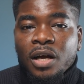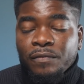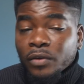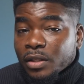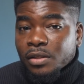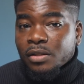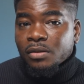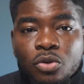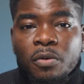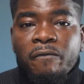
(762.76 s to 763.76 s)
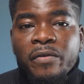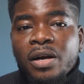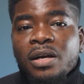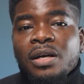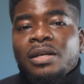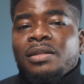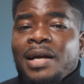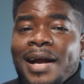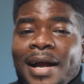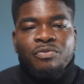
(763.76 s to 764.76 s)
for this. To be fair, there are